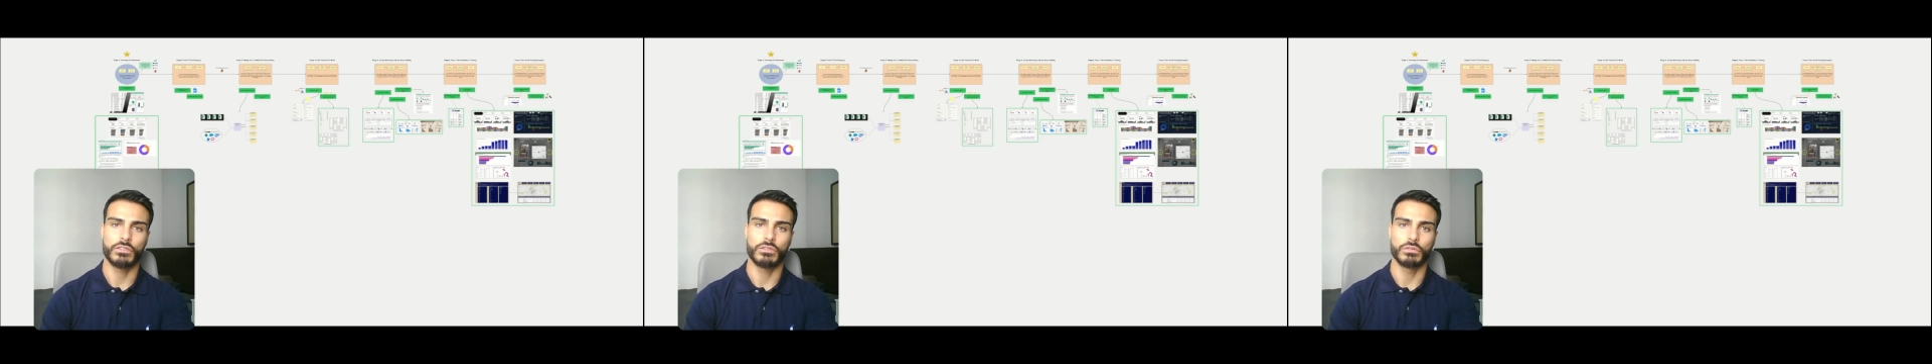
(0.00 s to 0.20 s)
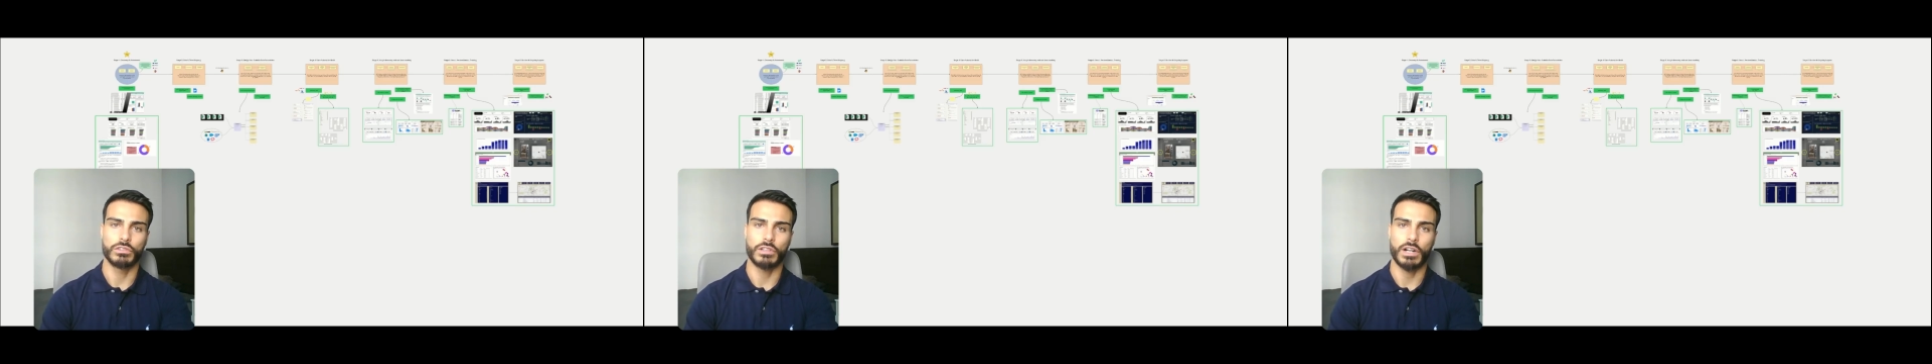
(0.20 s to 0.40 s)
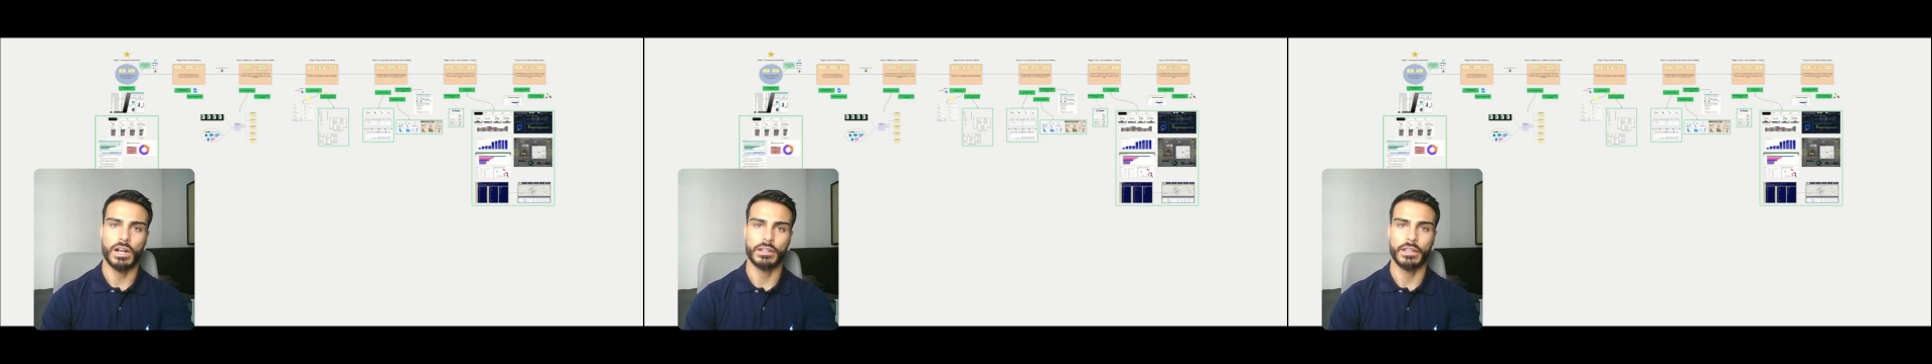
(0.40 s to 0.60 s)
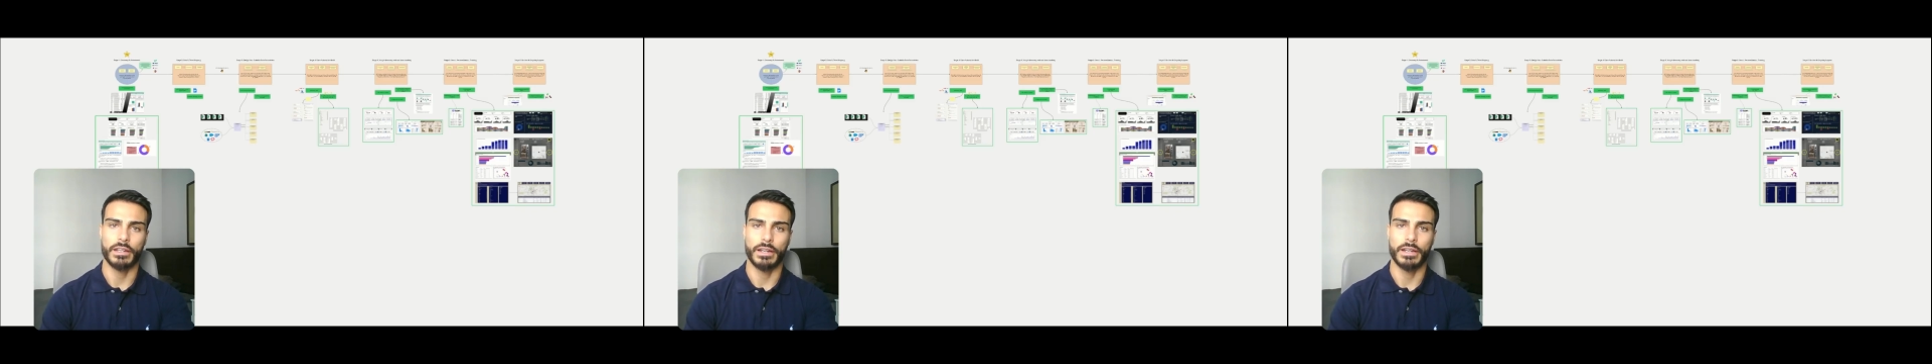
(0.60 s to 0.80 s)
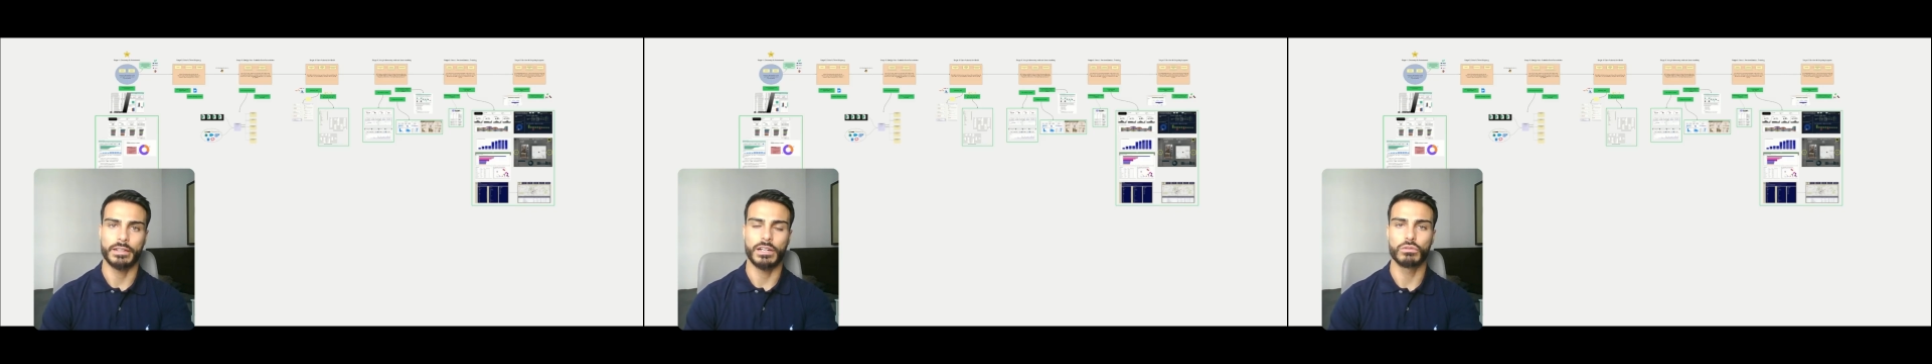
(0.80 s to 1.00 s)
to track
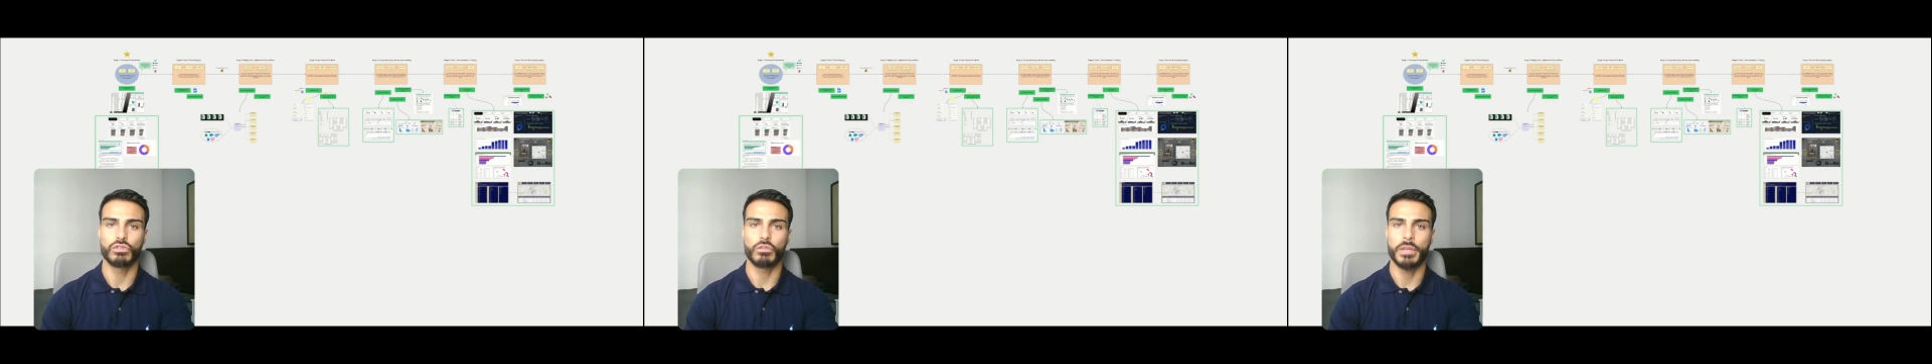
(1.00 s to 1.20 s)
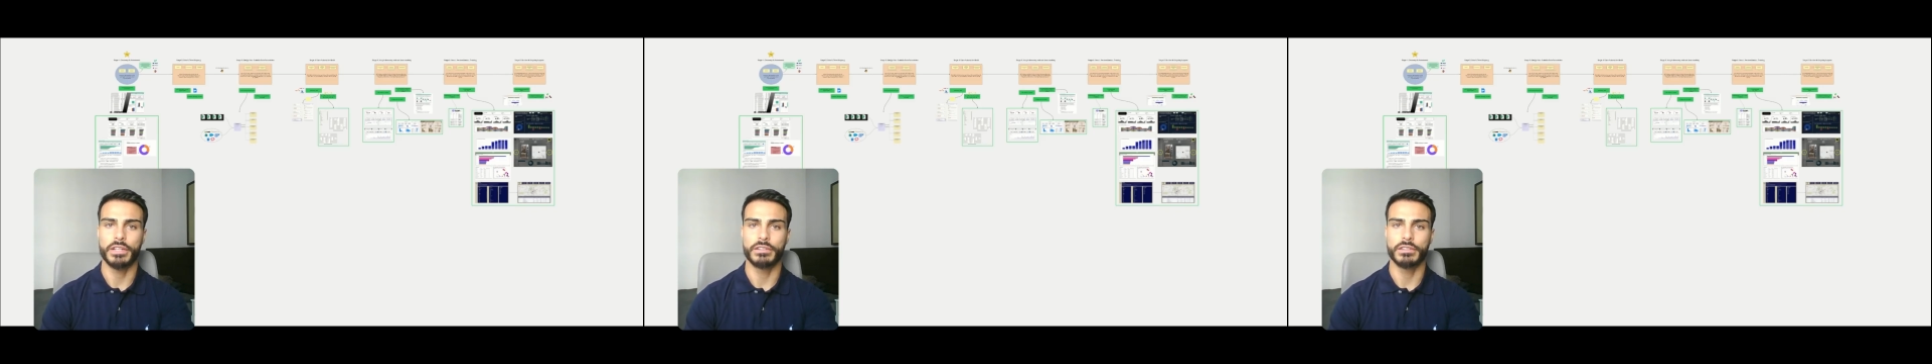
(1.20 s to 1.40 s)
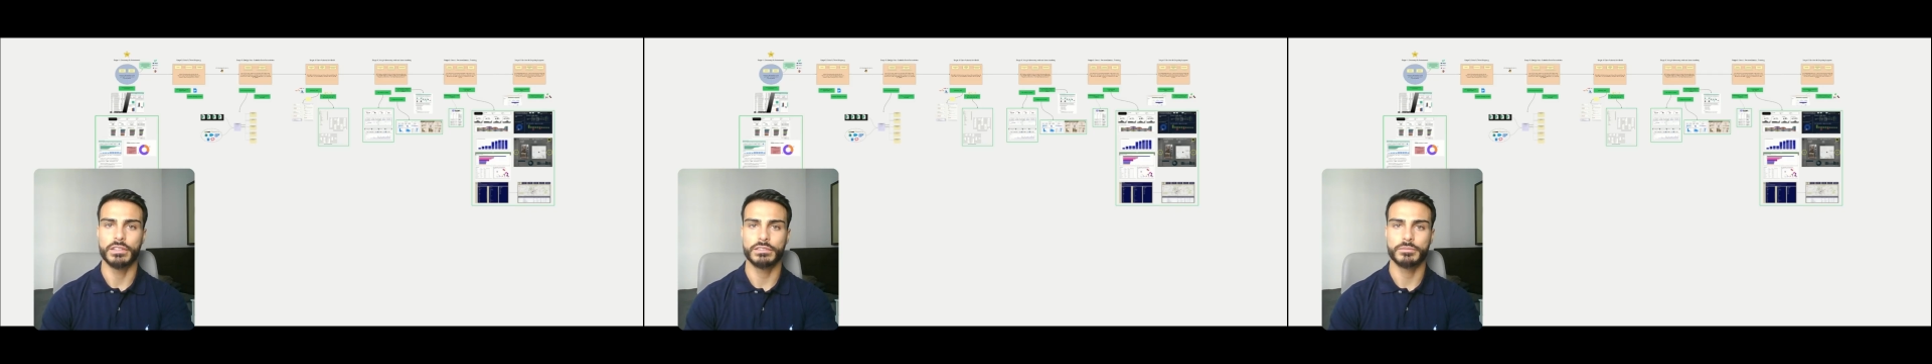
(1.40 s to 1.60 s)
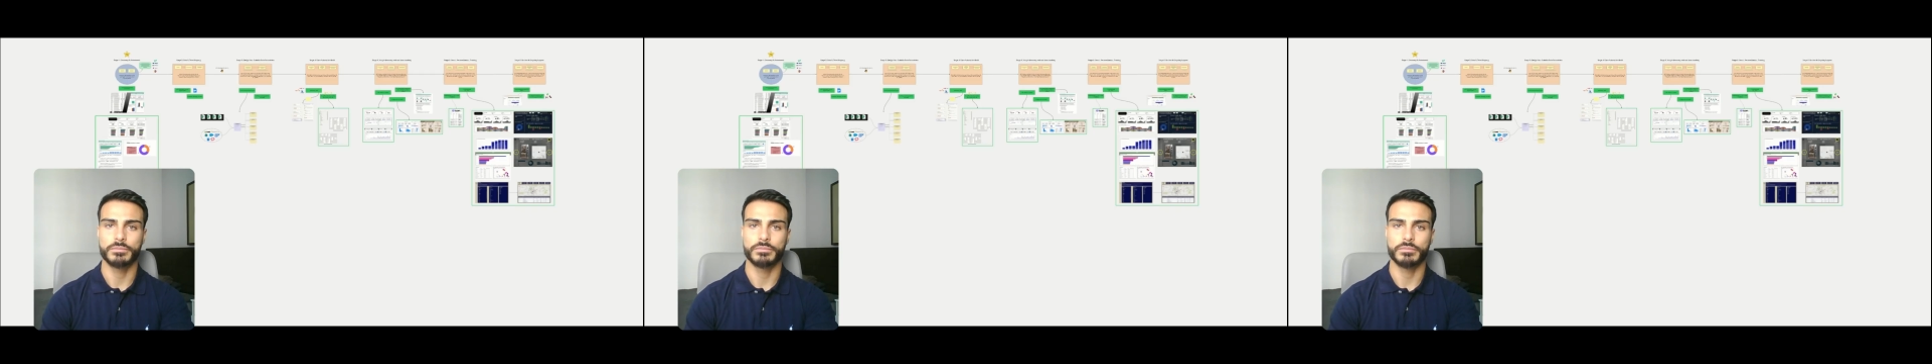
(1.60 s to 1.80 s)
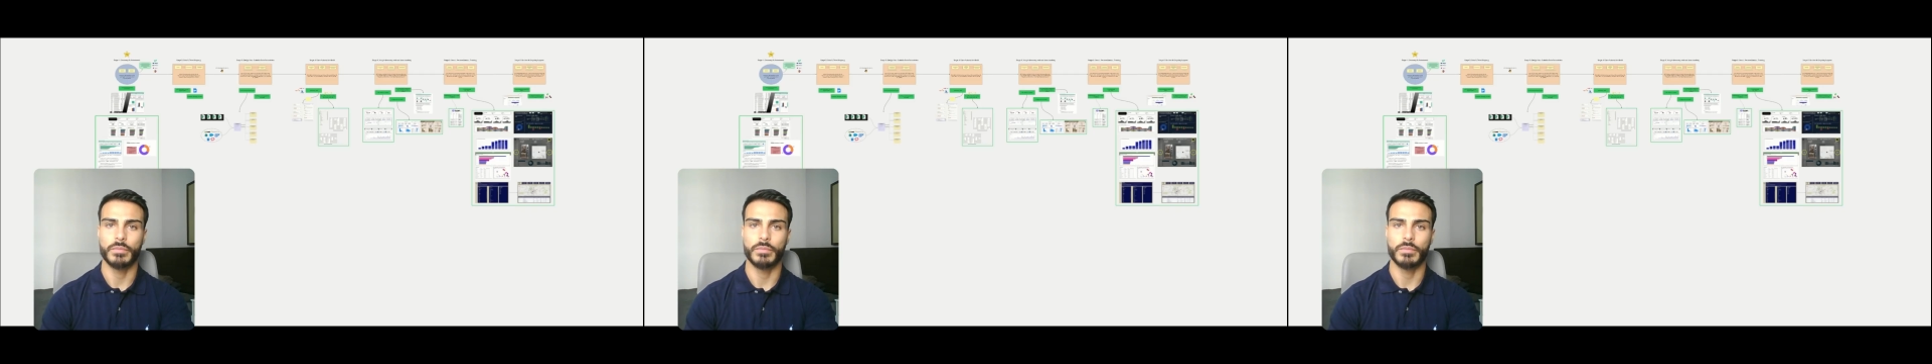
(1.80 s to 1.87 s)
and get automated,